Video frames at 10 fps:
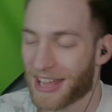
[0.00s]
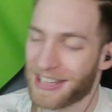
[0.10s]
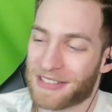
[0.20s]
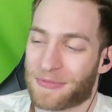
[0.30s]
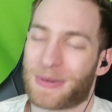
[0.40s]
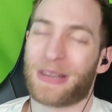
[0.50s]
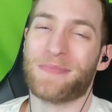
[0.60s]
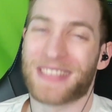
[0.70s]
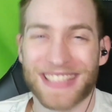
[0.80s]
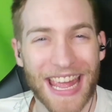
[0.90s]
That is a weird
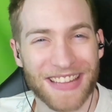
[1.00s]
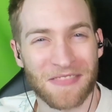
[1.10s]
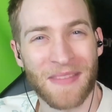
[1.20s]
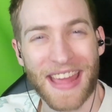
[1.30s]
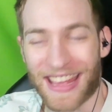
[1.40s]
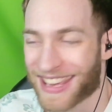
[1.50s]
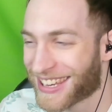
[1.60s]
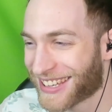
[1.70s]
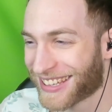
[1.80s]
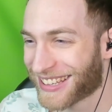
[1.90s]
mistake to
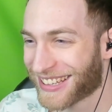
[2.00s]
make.